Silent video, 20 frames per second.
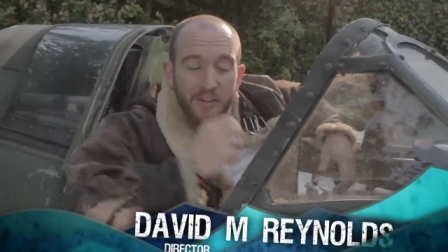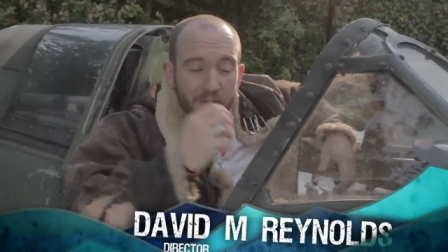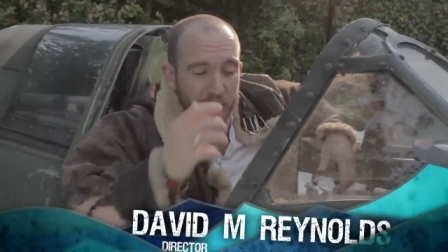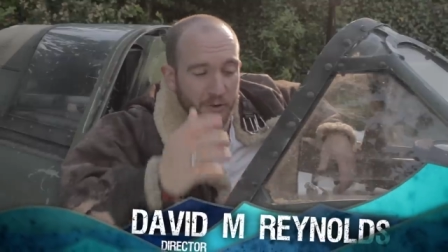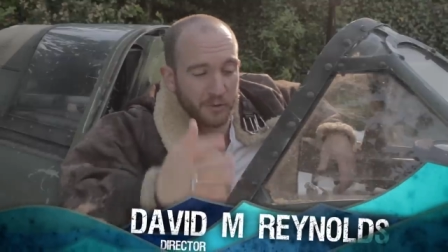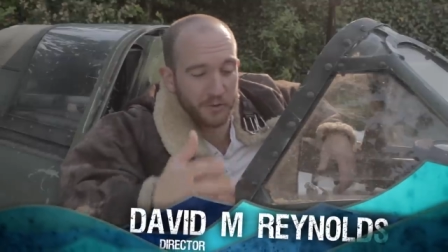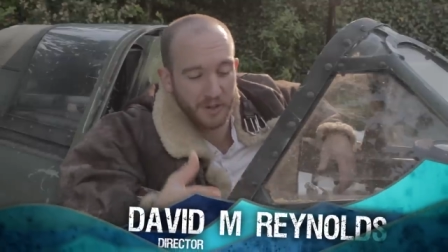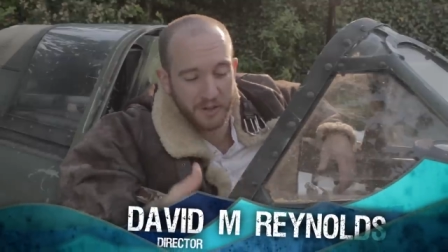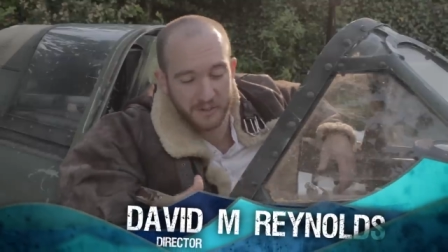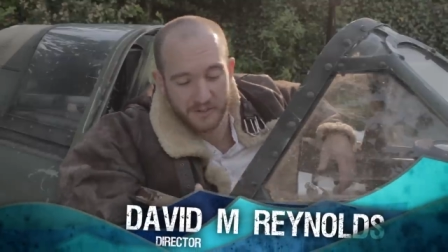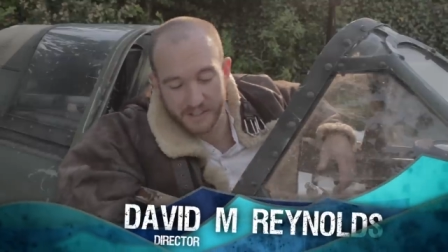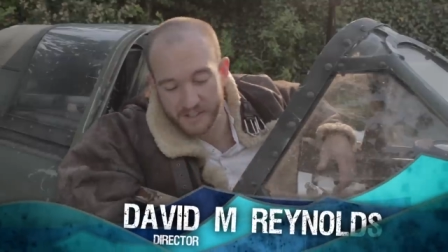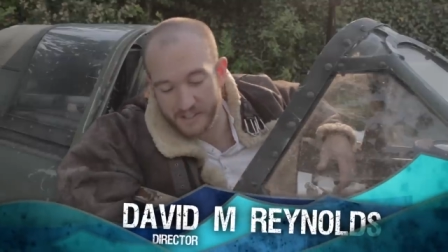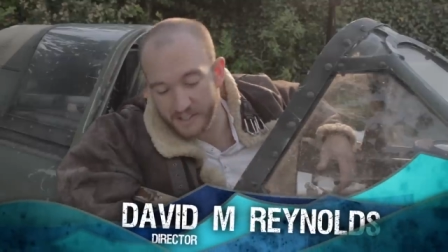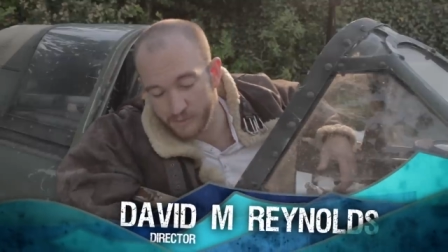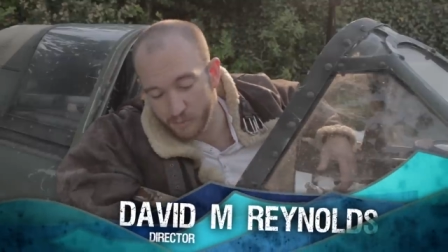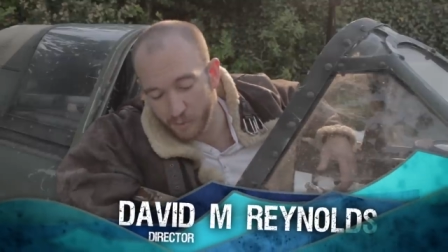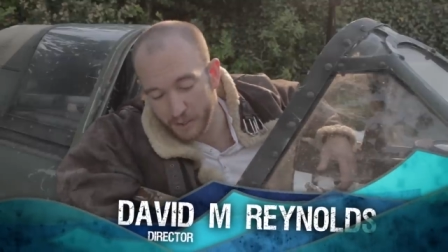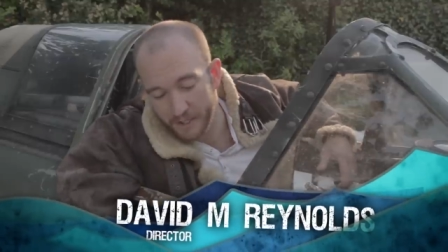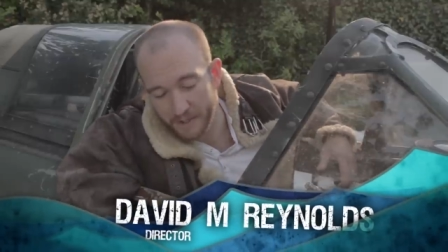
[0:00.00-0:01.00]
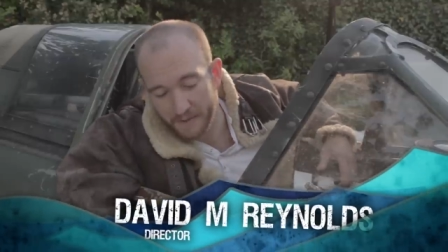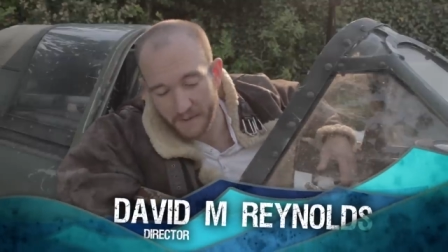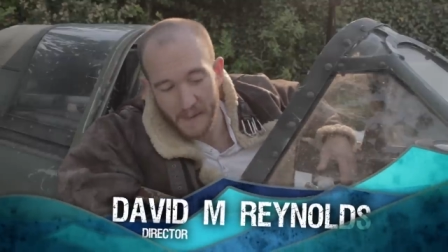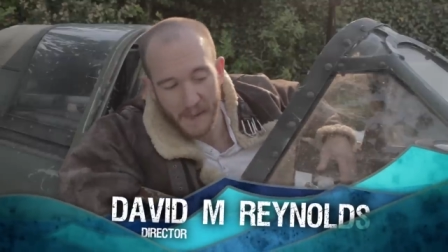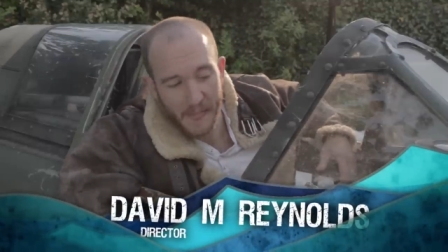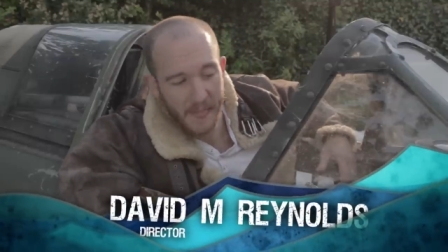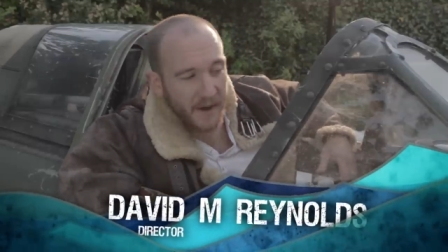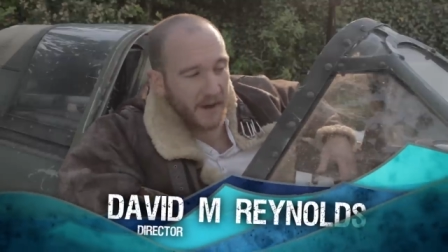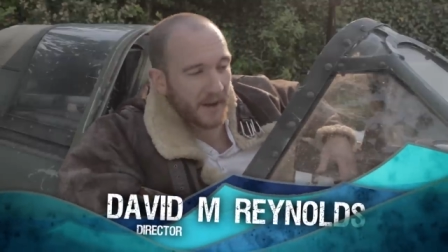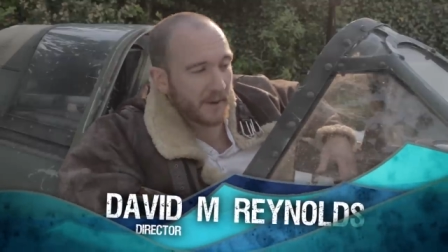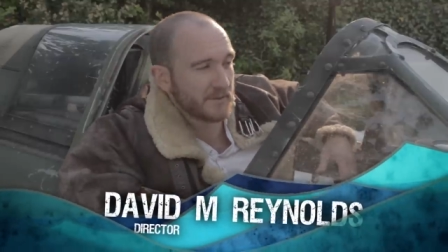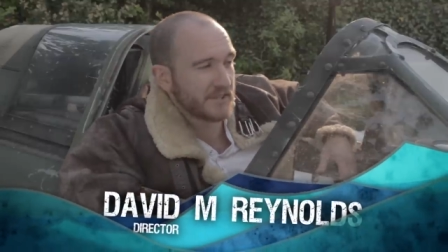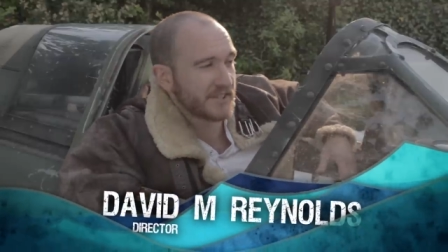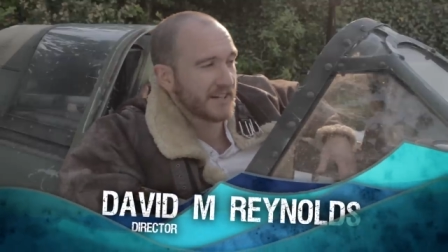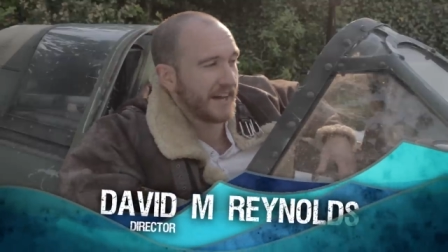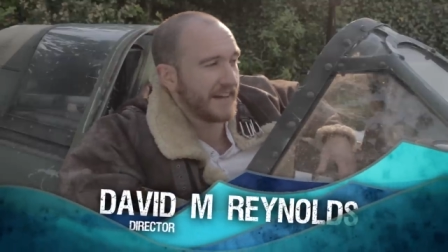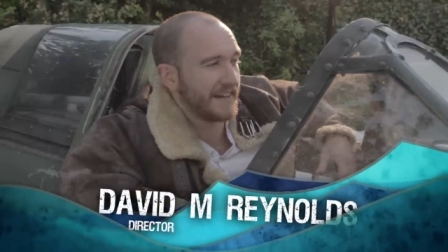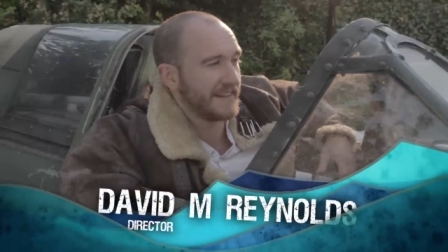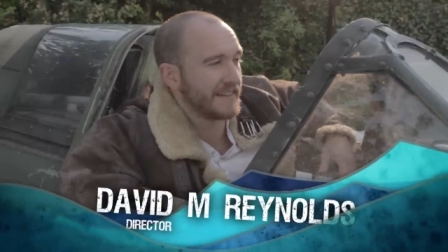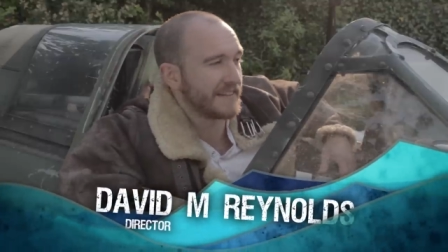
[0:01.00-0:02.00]
You'll notice this week I am
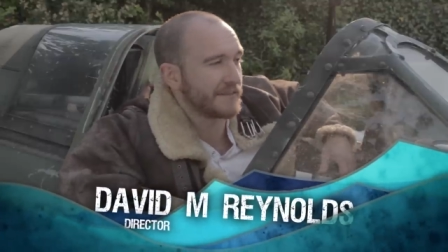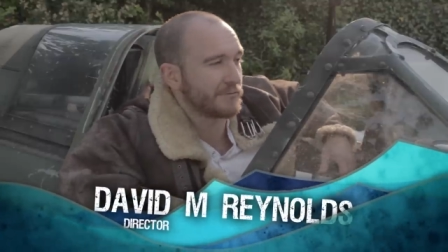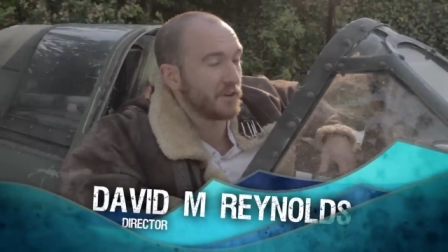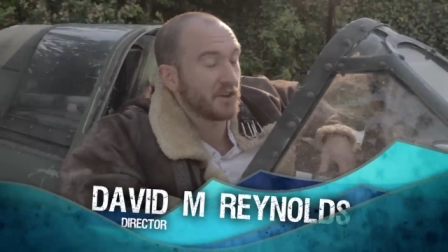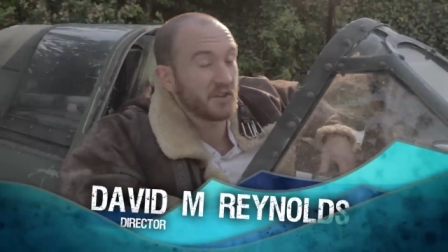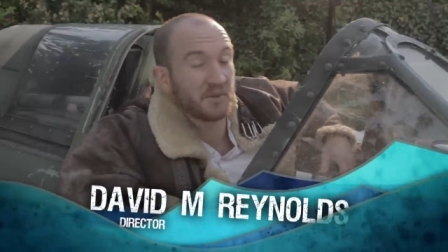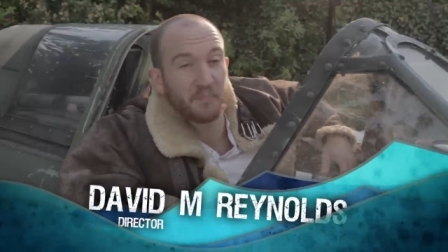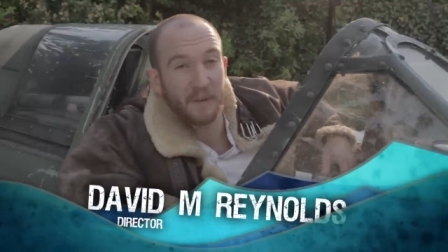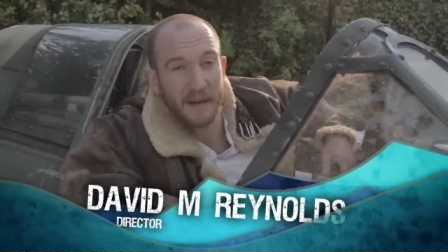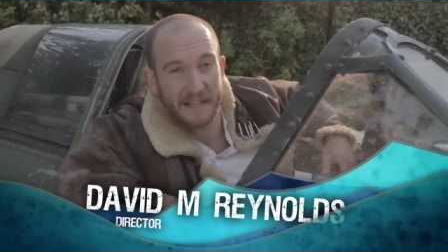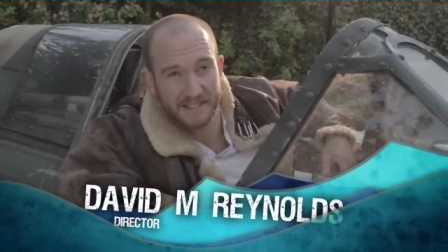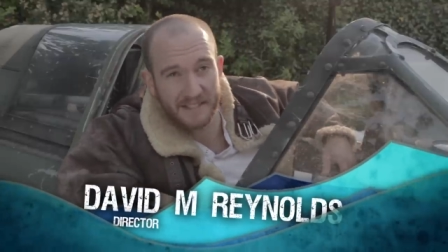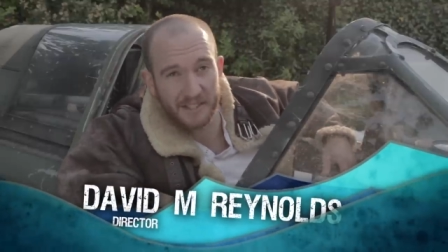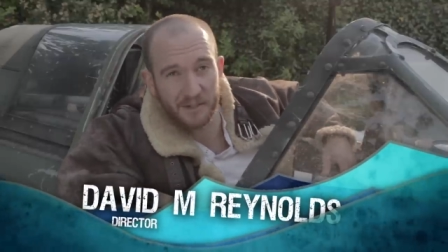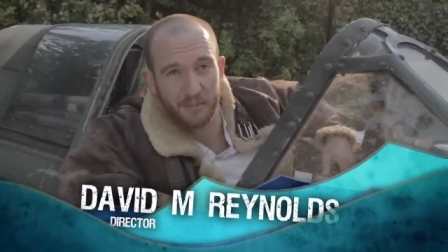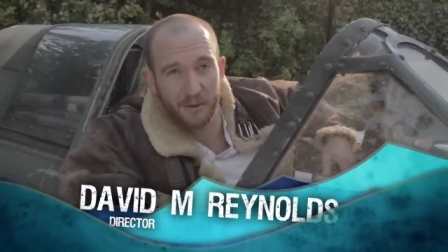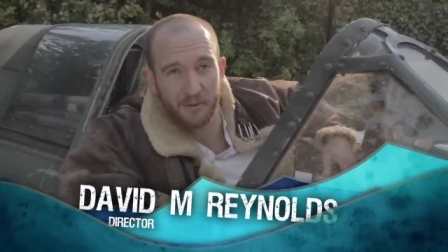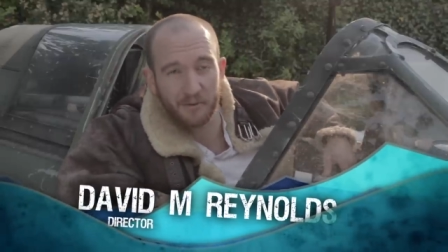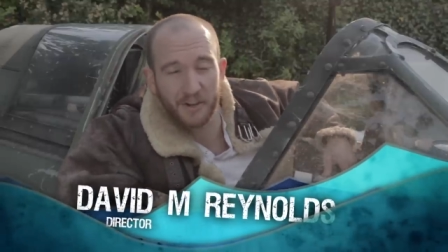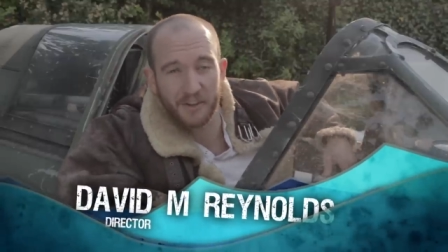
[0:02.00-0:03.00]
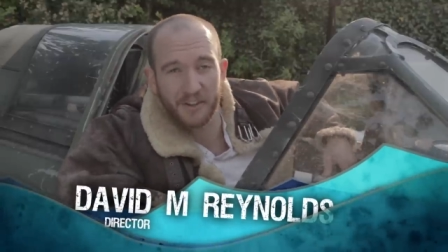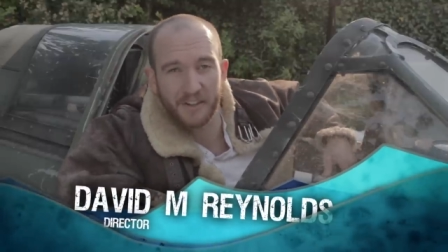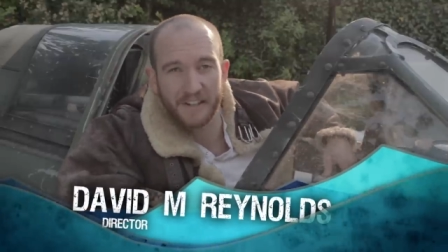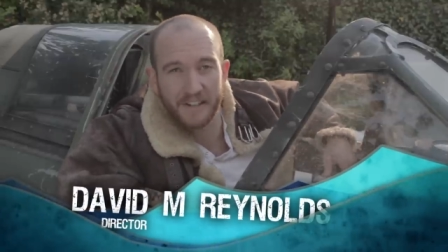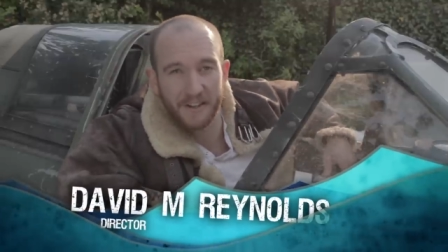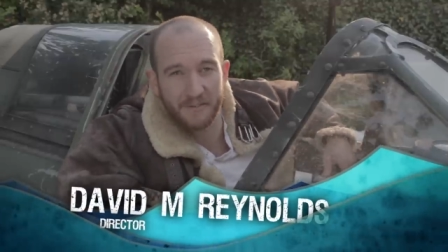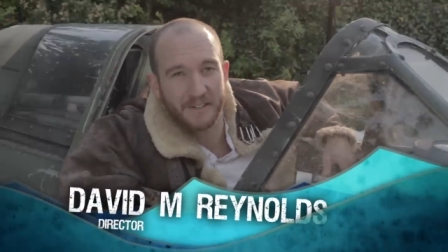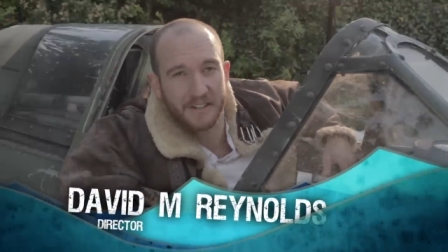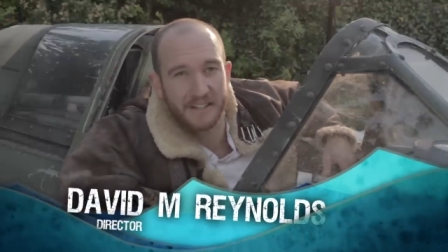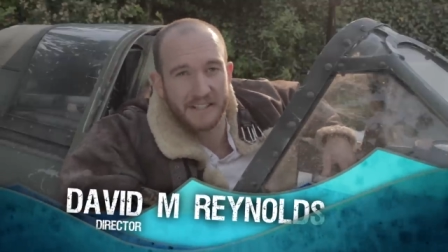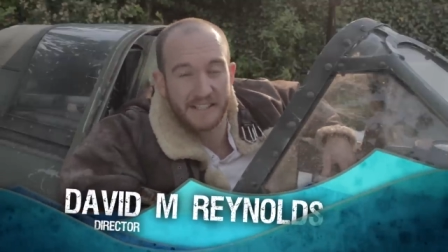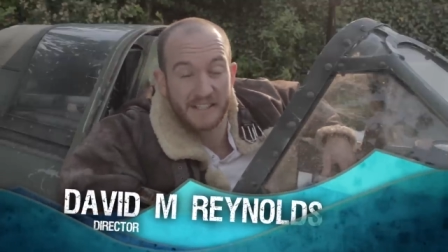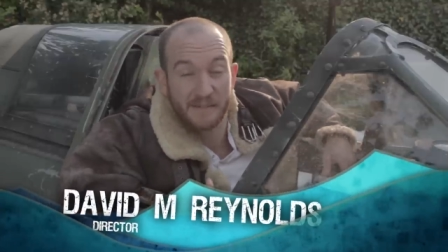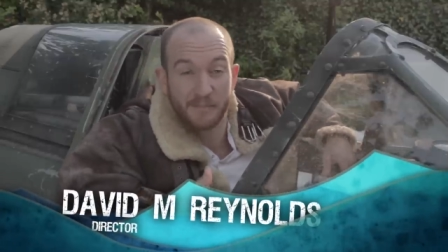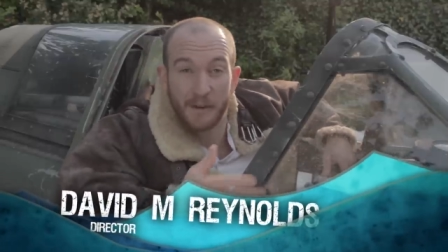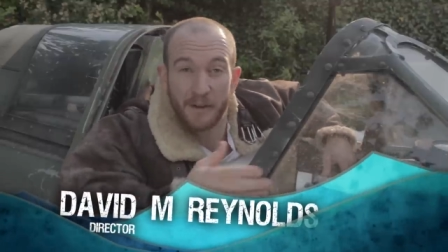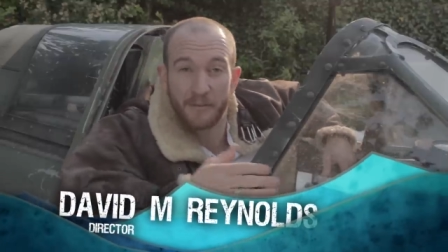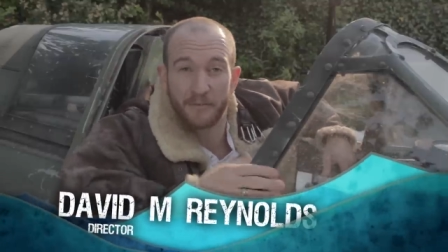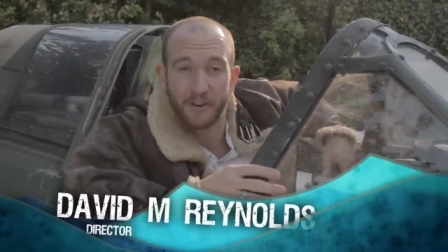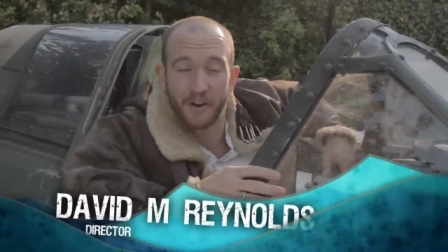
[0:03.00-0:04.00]
sat in this rather battered but rather lovely
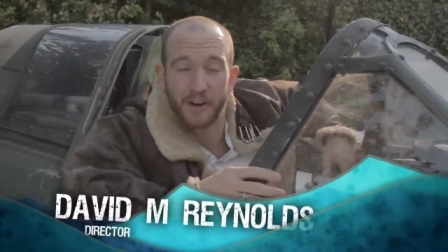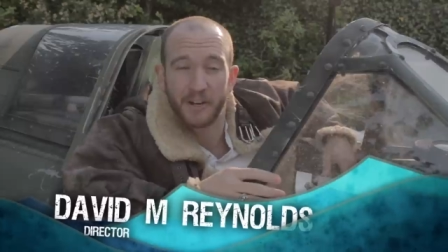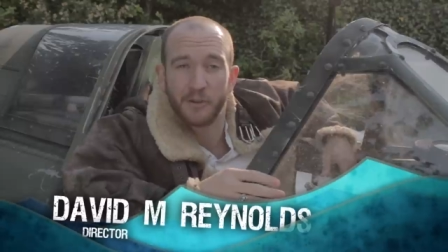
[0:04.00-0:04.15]
Spitfire.